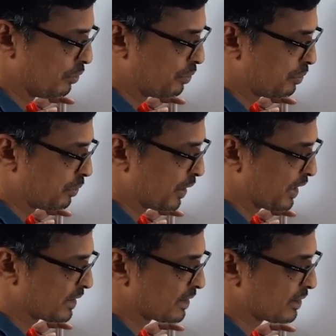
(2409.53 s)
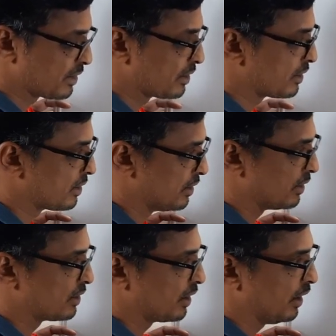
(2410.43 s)
plus
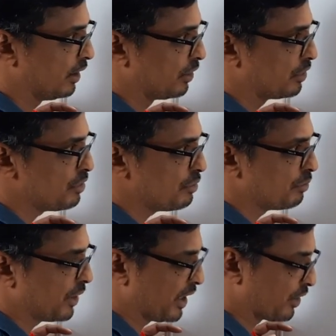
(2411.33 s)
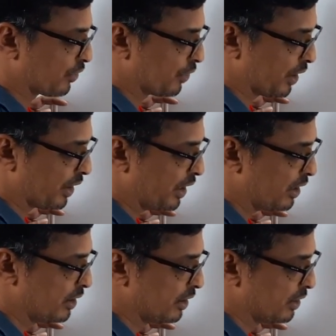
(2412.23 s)
3 into minus 5, right?
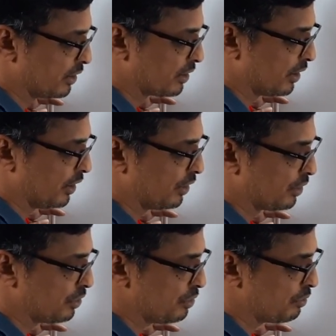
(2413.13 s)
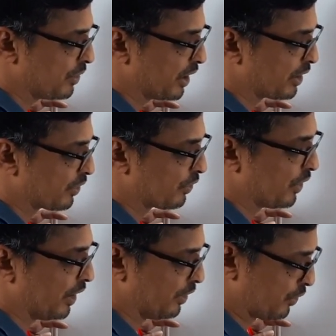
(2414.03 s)
3 into minus
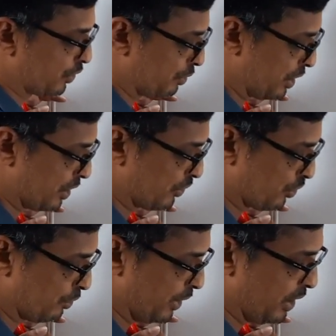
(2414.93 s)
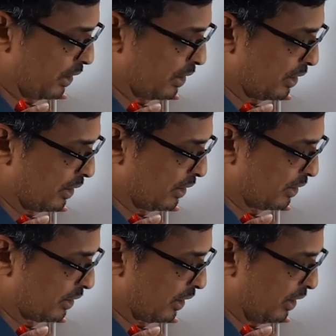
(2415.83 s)
5. So what this will be?
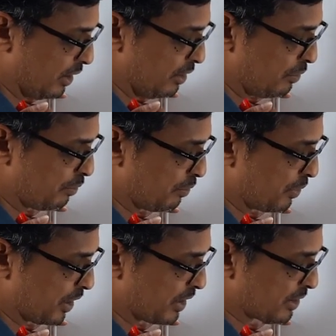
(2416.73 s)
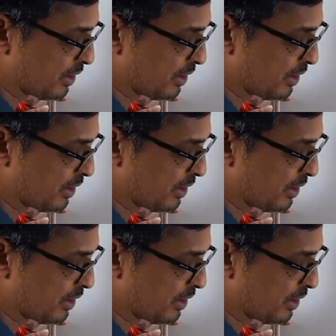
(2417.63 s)
3 plus